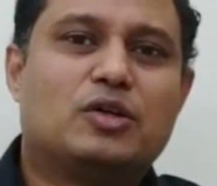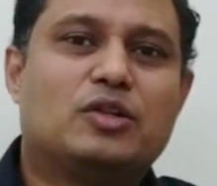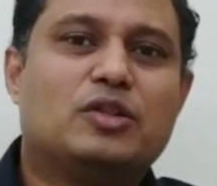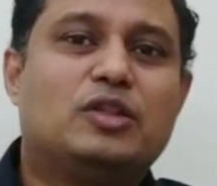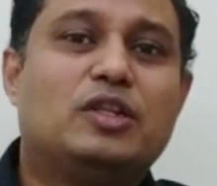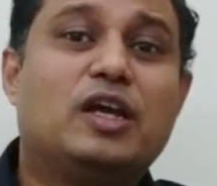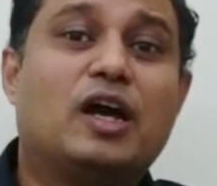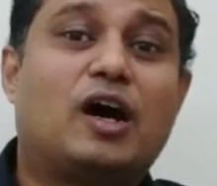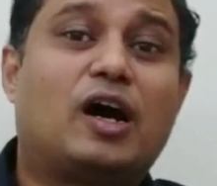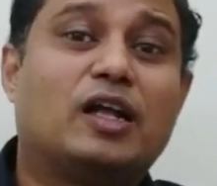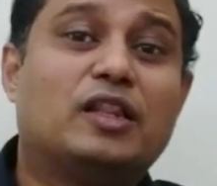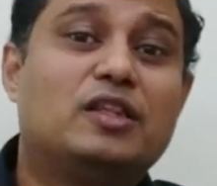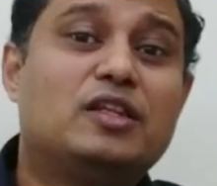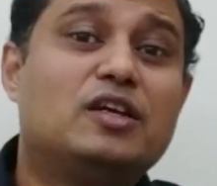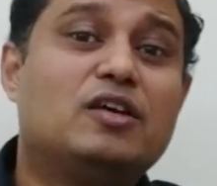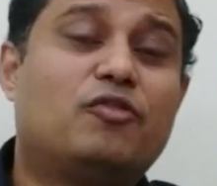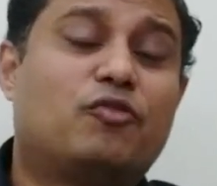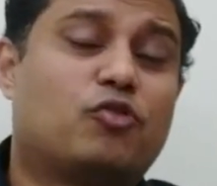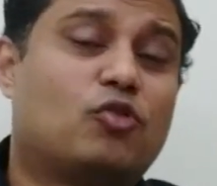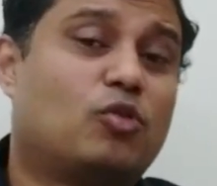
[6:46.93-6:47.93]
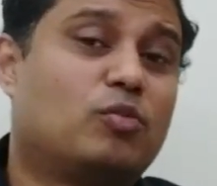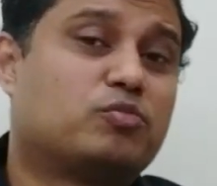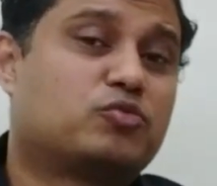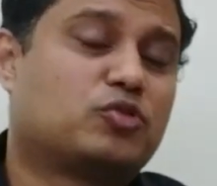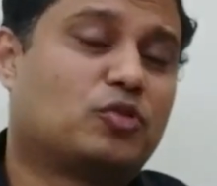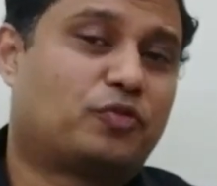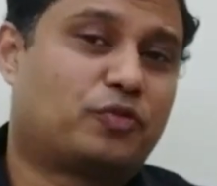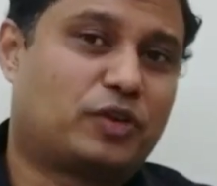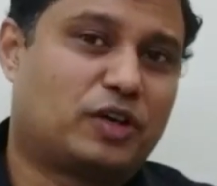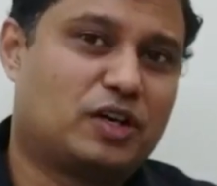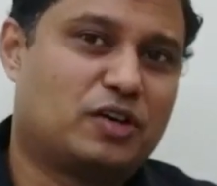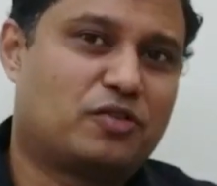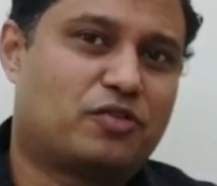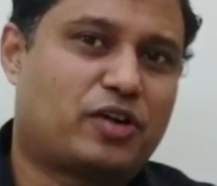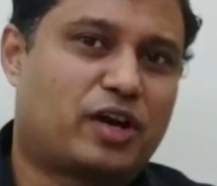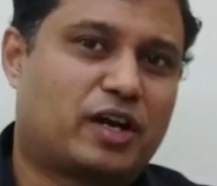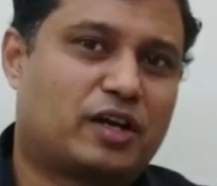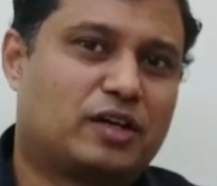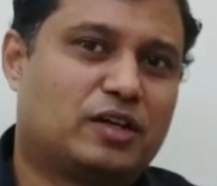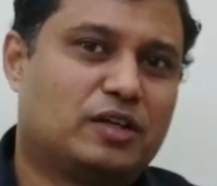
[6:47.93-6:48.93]
the other forms of
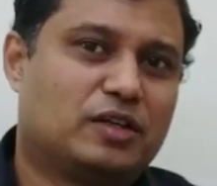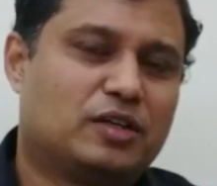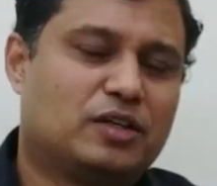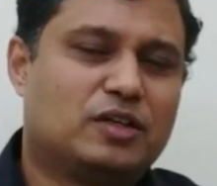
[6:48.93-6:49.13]
contract,